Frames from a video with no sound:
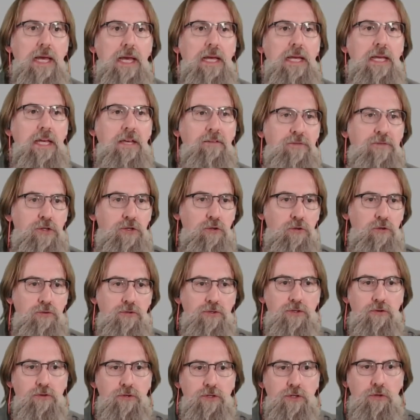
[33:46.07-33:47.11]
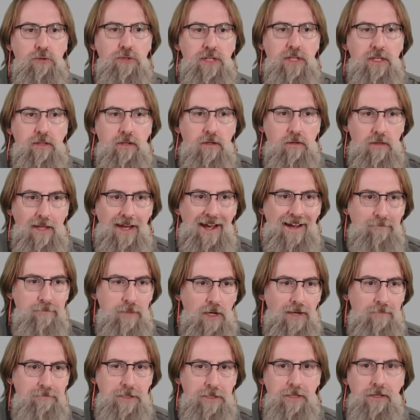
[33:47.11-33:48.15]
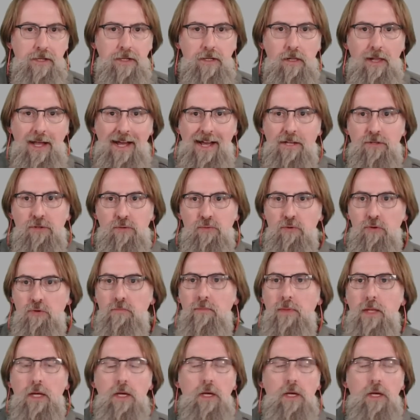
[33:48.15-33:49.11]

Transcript: If students are using their laptops in the classroom,